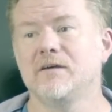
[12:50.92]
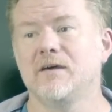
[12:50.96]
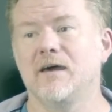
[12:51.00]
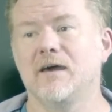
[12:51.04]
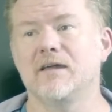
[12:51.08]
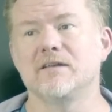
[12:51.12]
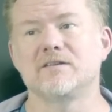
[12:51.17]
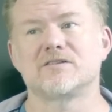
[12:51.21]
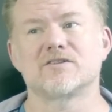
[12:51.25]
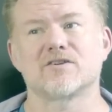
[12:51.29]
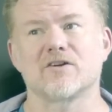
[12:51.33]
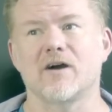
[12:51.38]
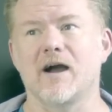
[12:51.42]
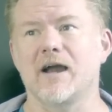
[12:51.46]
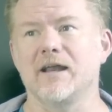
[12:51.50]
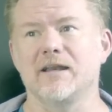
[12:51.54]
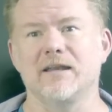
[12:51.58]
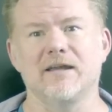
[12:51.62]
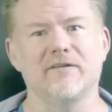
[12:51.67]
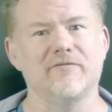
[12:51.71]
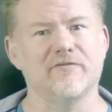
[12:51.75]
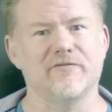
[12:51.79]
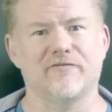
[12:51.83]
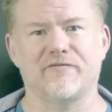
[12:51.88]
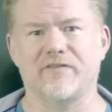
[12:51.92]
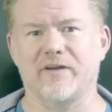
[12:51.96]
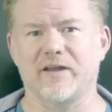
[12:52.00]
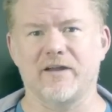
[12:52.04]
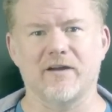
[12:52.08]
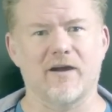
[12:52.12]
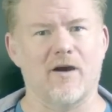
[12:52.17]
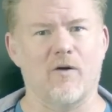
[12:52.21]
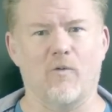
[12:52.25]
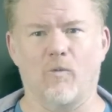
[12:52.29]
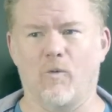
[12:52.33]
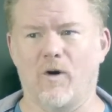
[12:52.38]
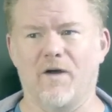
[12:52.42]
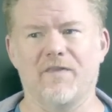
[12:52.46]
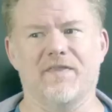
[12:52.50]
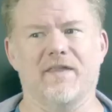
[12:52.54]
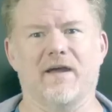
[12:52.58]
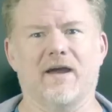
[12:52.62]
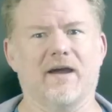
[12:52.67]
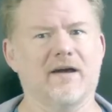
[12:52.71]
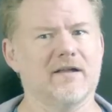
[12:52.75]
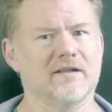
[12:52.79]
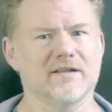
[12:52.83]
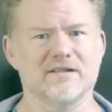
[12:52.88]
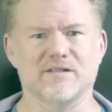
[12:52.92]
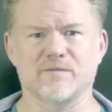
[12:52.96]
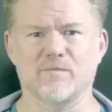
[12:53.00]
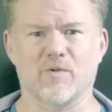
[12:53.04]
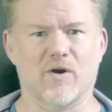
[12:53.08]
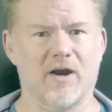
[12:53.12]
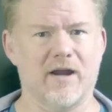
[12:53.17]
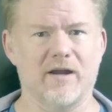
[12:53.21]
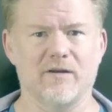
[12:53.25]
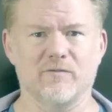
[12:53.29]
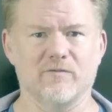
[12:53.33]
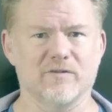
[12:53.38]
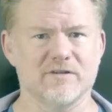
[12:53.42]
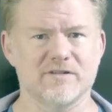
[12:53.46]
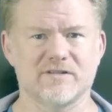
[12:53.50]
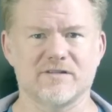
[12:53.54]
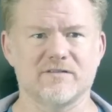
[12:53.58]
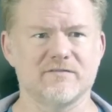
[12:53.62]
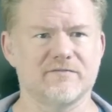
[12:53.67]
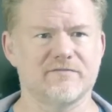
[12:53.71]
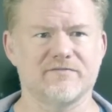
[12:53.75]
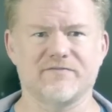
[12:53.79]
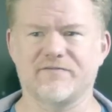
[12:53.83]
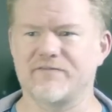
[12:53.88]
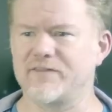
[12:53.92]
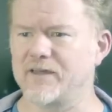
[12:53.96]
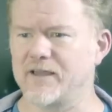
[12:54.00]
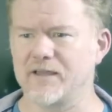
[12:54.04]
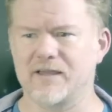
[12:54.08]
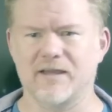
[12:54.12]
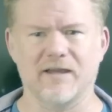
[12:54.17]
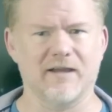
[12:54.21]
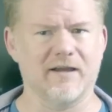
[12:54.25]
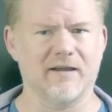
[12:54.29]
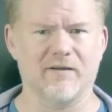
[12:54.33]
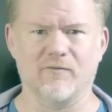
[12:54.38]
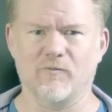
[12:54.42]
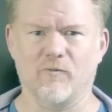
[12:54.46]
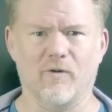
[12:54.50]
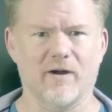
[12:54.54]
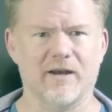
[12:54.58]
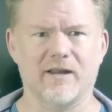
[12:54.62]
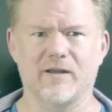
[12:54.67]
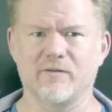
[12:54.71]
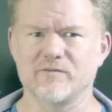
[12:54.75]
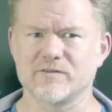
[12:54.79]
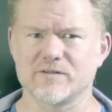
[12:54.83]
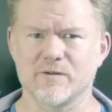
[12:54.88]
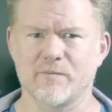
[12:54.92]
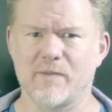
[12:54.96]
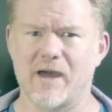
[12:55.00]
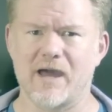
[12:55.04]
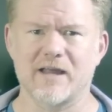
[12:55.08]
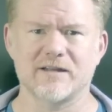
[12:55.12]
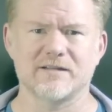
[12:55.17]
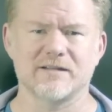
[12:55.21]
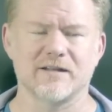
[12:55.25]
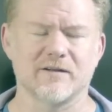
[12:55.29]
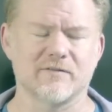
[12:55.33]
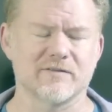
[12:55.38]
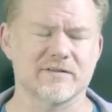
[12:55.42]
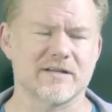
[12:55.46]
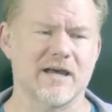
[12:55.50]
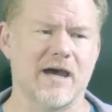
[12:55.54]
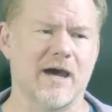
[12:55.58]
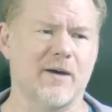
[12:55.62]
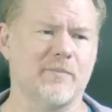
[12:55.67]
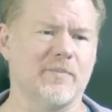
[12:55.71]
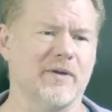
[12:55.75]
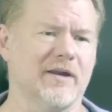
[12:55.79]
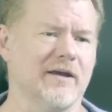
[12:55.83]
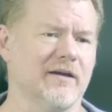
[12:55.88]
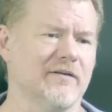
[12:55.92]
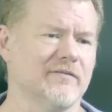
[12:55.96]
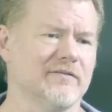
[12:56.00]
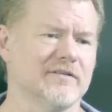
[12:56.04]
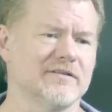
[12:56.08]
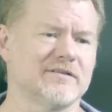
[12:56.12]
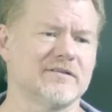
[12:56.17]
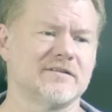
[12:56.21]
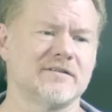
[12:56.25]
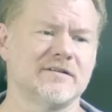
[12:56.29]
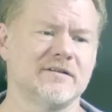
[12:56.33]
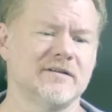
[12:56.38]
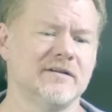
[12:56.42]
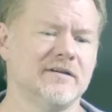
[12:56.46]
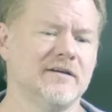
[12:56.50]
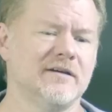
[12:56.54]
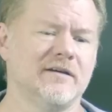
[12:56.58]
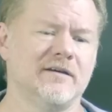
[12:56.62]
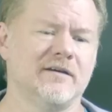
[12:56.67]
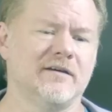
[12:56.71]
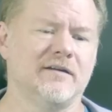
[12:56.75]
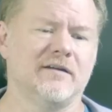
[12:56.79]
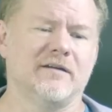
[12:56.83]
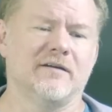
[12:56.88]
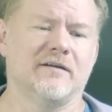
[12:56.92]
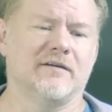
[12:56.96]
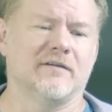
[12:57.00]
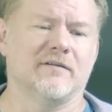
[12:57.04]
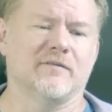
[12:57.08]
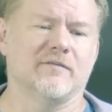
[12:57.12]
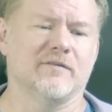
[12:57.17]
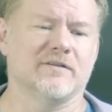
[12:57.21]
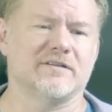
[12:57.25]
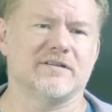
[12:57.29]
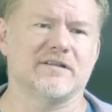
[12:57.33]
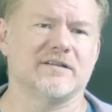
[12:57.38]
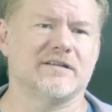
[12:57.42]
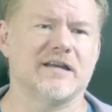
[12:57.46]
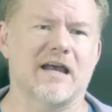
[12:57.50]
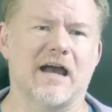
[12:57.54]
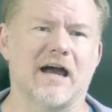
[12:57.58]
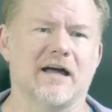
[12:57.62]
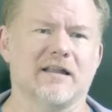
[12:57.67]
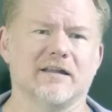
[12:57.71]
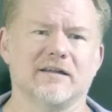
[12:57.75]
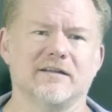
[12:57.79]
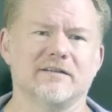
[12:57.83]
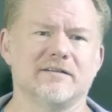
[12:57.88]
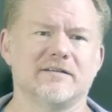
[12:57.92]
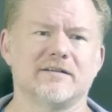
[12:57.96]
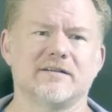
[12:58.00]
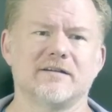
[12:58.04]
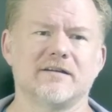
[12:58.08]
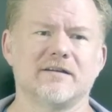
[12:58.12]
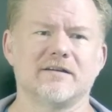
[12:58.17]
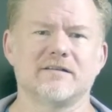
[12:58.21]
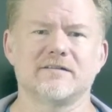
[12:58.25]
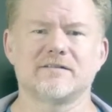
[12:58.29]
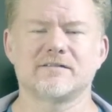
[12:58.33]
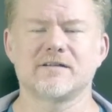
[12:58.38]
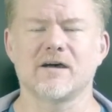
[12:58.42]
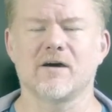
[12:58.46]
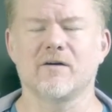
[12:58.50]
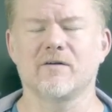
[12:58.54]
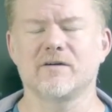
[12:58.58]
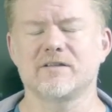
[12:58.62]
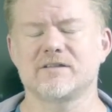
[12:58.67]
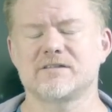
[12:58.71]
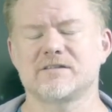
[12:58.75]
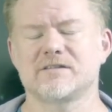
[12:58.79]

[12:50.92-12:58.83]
And trying to even figure out what the hell his brain was thinking and what he was imagining was happening was a challenge. So